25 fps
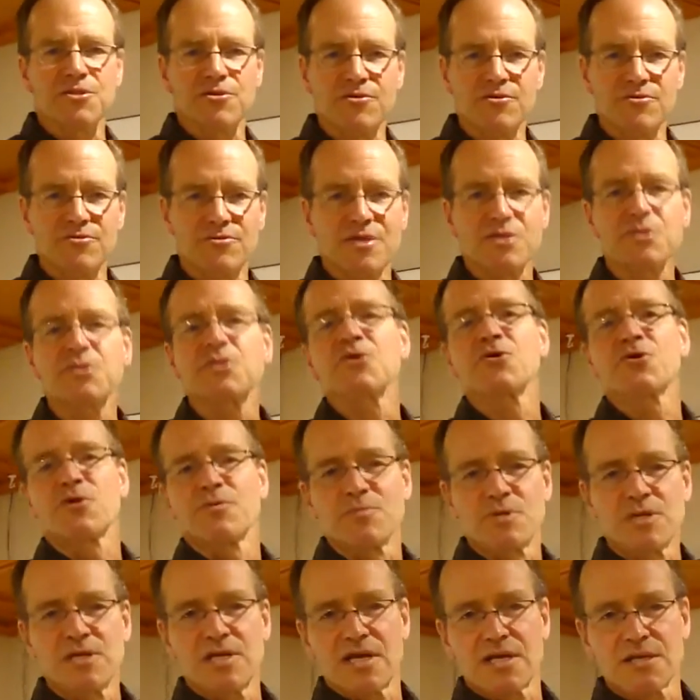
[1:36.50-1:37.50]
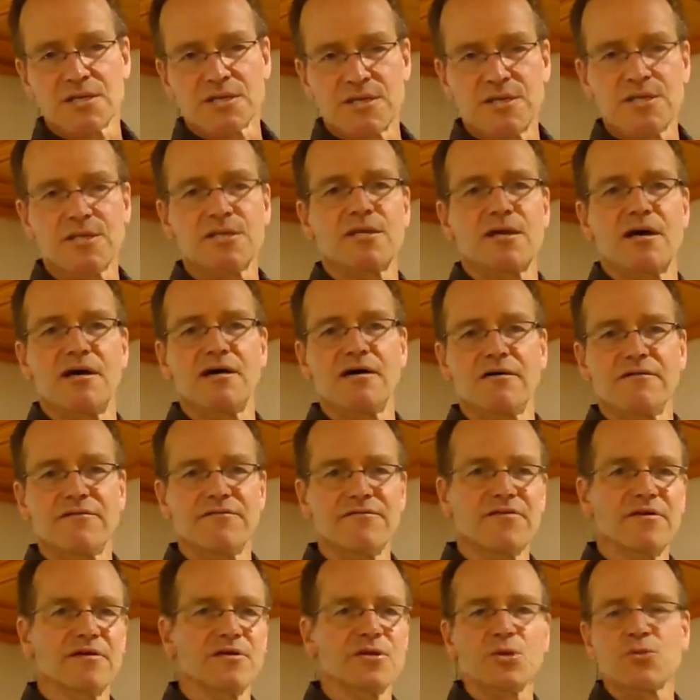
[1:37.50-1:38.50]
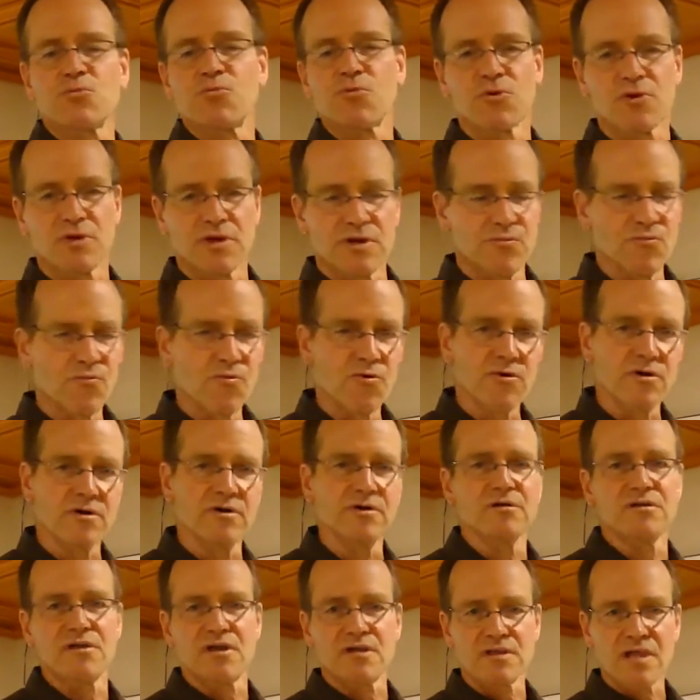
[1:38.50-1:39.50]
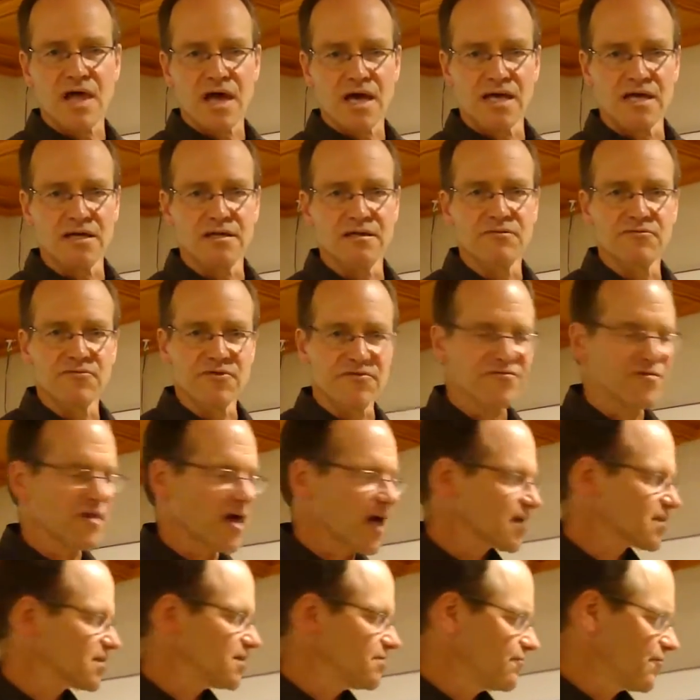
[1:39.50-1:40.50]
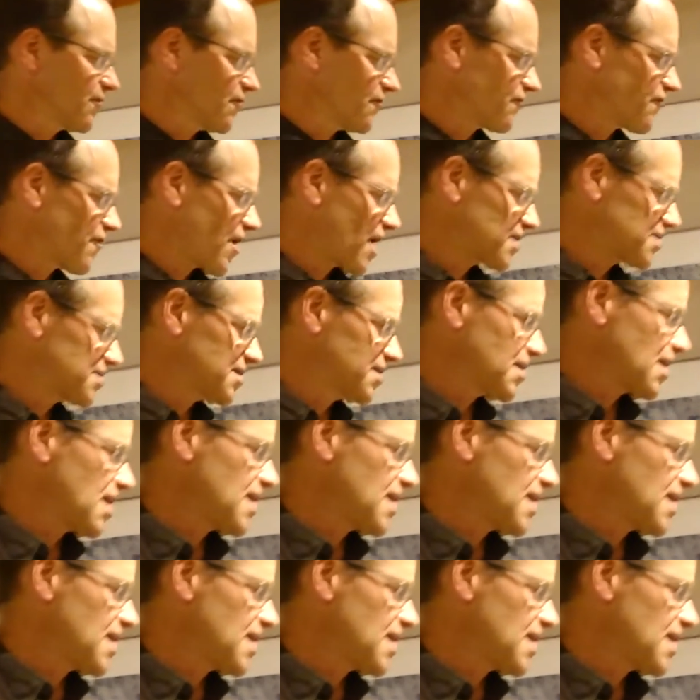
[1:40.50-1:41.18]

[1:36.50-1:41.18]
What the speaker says: to the circumstances of the swirling water, the light, refracted